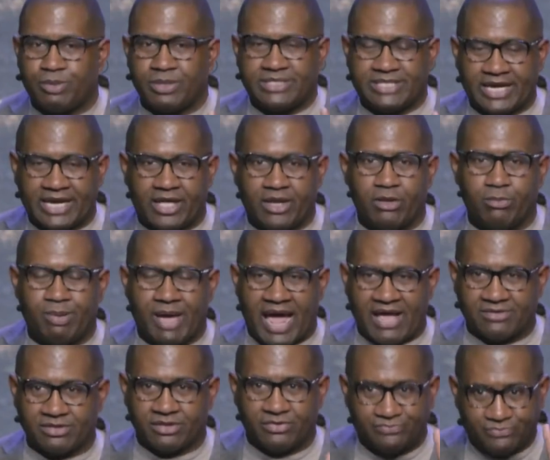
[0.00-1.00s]
particular
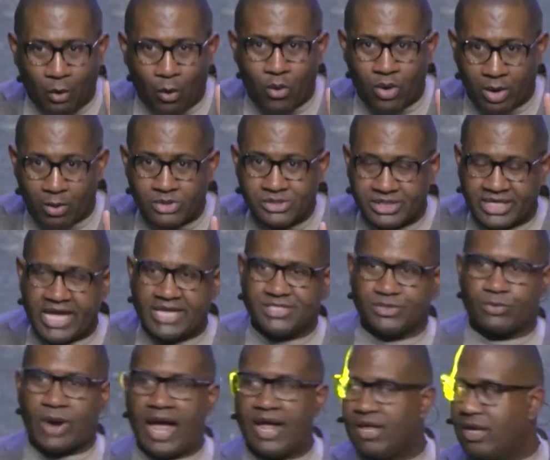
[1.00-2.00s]
passage. Four, I want you to
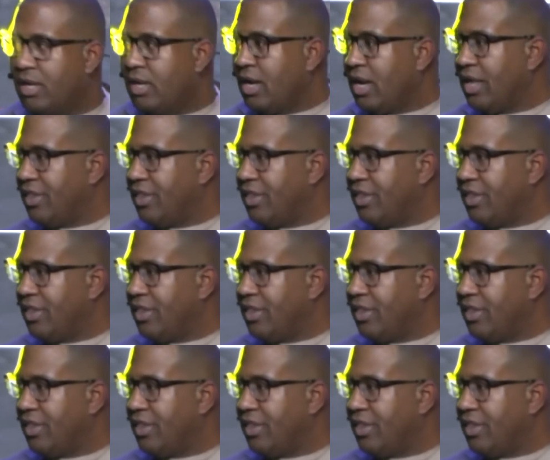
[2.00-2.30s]
catch it, right?